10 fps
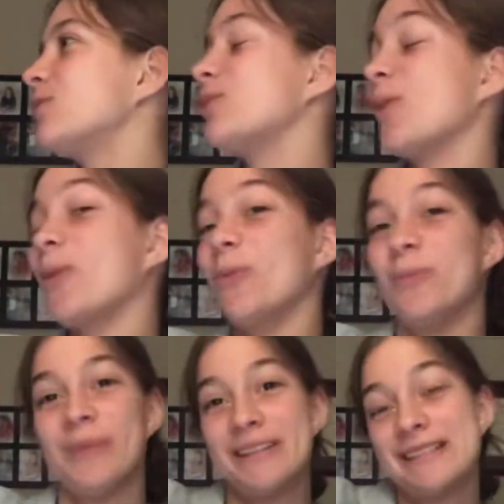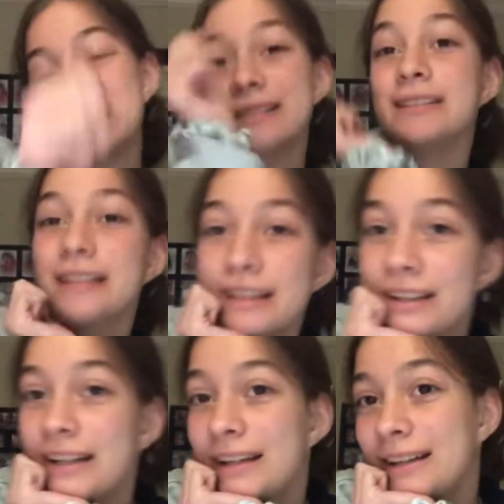So basically,
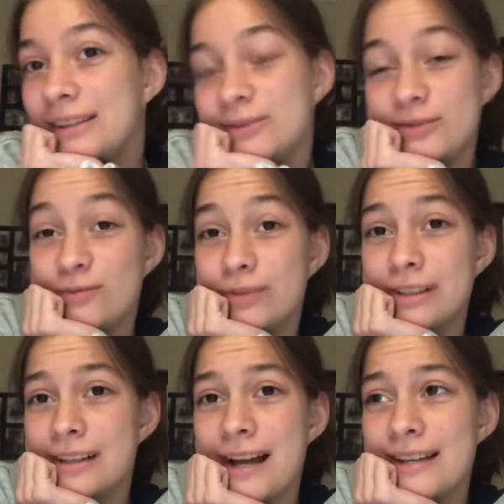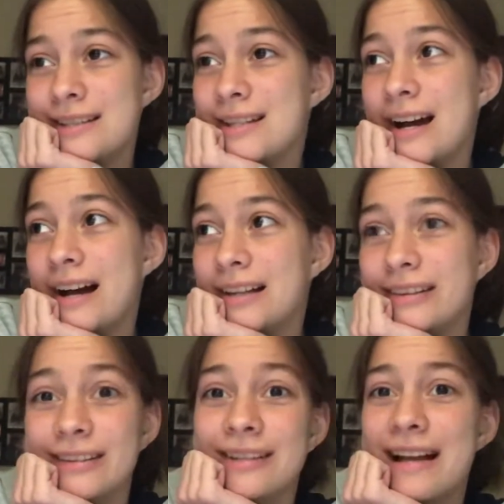realized
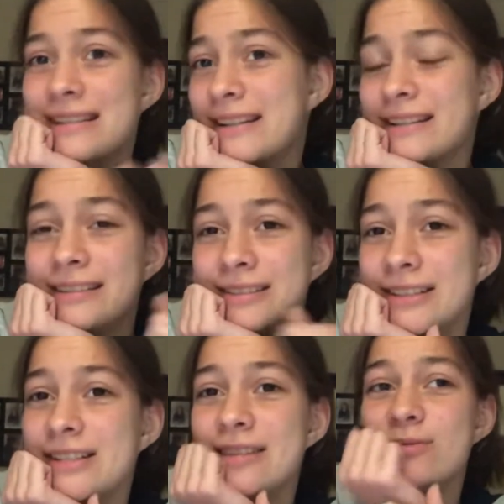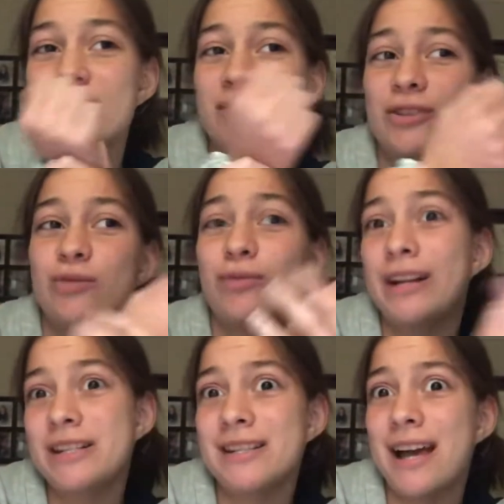the last thing I literally did was literally run
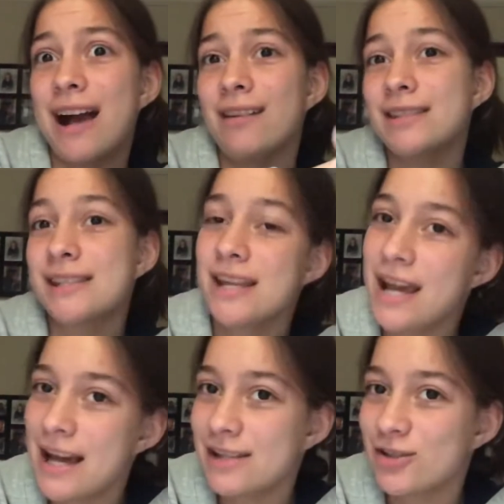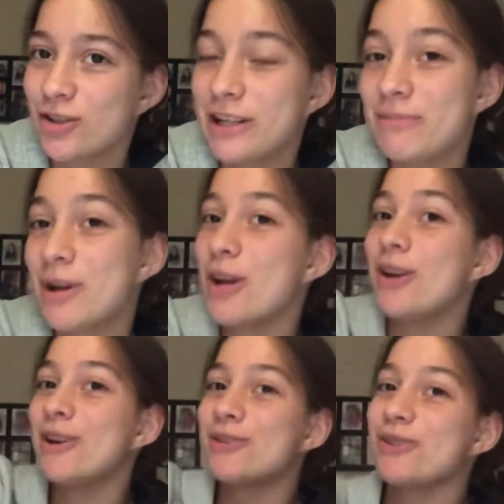into the house and scream.
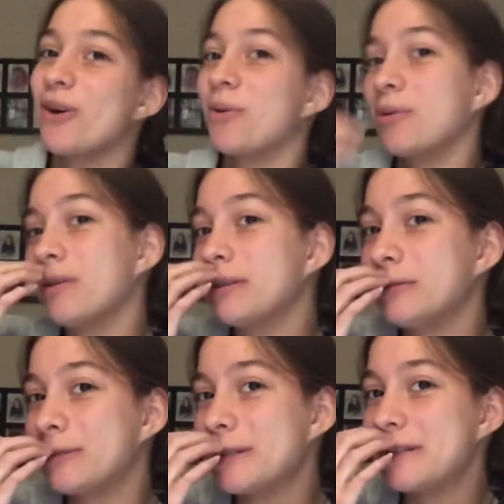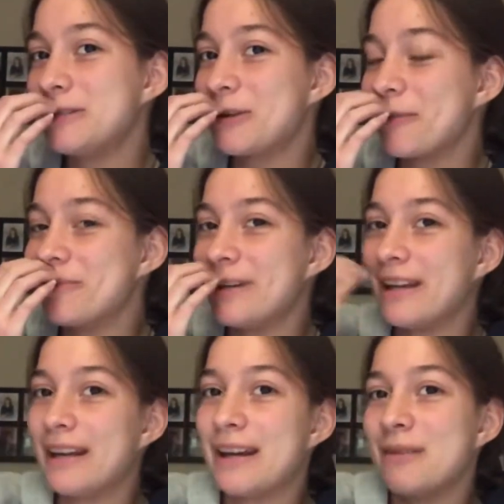So quickly wanted to jump
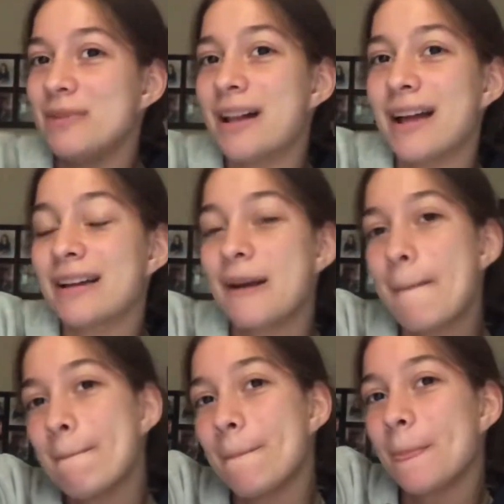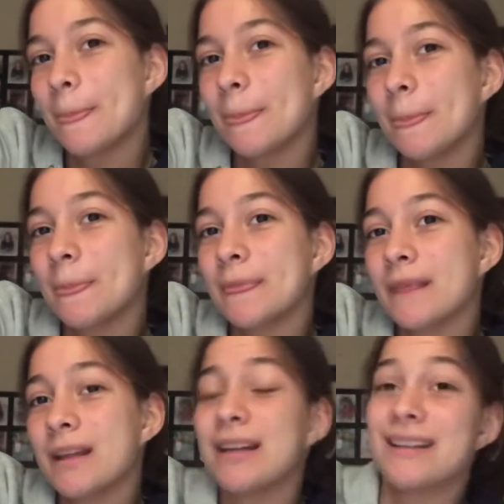in and be like,
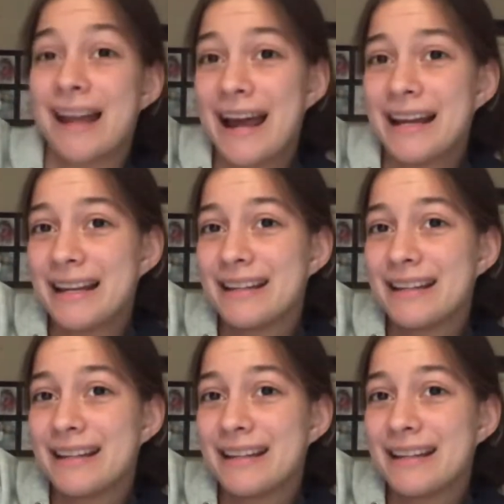good night.